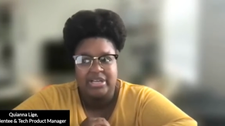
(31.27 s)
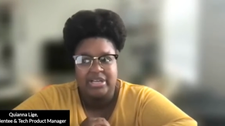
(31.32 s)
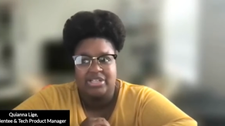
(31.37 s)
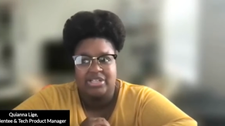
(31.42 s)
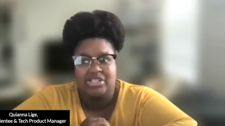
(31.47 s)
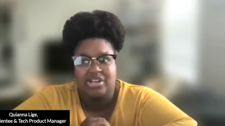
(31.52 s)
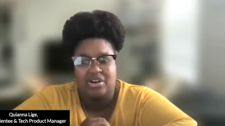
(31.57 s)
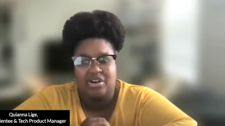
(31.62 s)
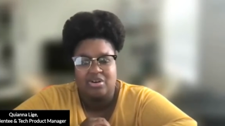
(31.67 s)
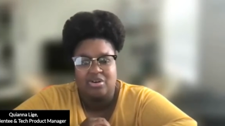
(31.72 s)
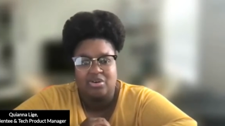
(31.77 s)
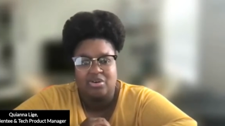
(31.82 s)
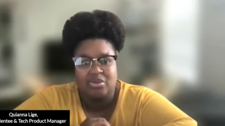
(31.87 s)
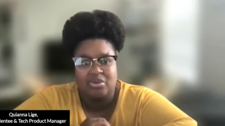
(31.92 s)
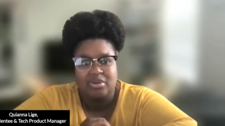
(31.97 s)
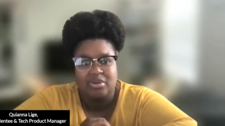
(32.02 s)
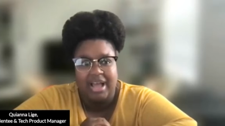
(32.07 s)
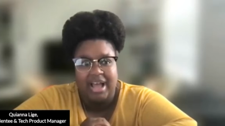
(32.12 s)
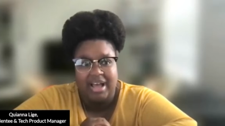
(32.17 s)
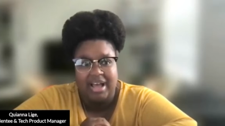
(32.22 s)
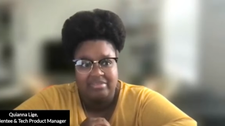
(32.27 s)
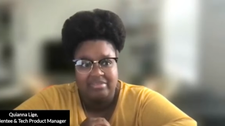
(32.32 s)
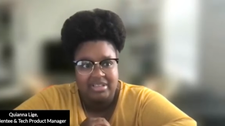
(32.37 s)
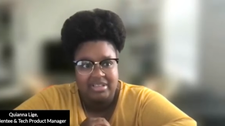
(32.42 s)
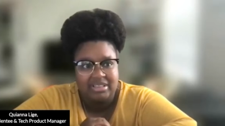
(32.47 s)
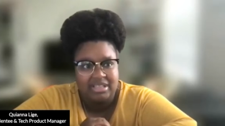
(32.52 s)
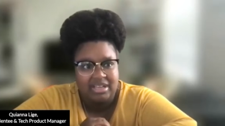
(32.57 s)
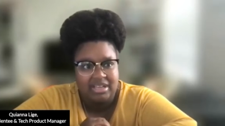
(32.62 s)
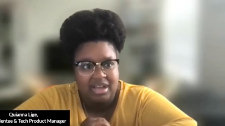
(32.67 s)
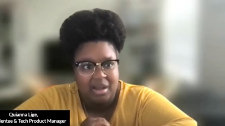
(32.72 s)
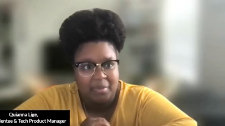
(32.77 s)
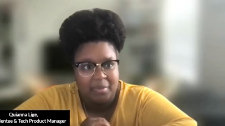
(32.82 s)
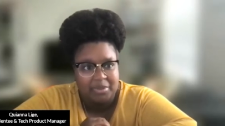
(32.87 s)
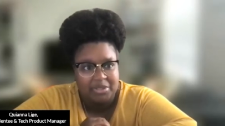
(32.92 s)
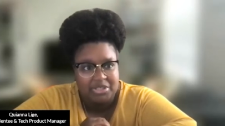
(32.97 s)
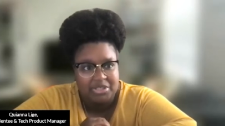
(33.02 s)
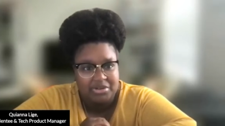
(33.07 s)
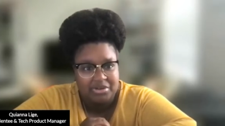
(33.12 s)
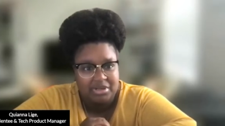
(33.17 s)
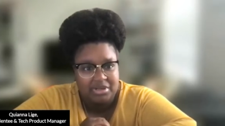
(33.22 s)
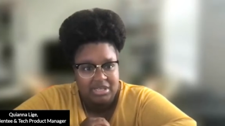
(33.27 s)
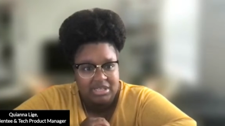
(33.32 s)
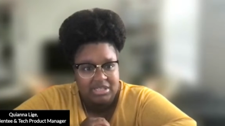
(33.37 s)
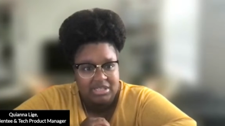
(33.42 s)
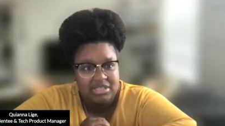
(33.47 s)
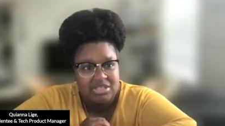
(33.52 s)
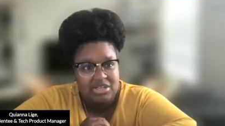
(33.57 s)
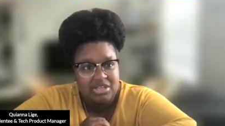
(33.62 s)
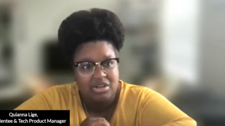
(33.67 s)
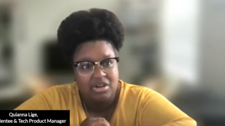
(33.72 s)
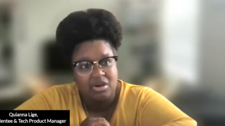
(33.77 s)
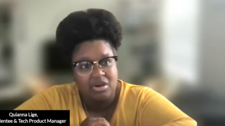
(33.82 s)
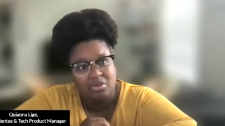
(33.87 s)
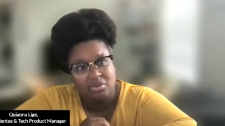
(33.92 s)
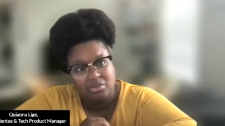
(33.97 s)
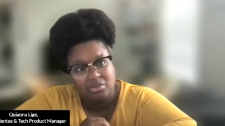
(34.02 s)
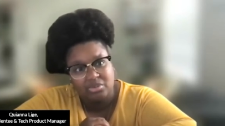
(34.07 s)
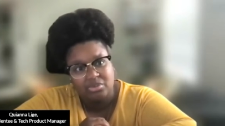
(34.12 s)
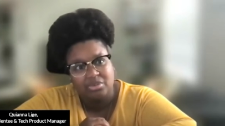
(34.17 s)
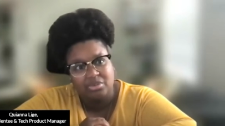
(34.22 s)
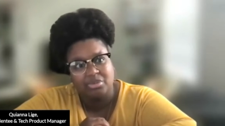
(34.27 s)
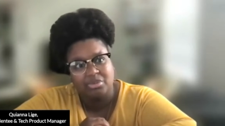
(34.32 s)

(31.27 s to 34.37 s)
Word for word: so having the opportunity to go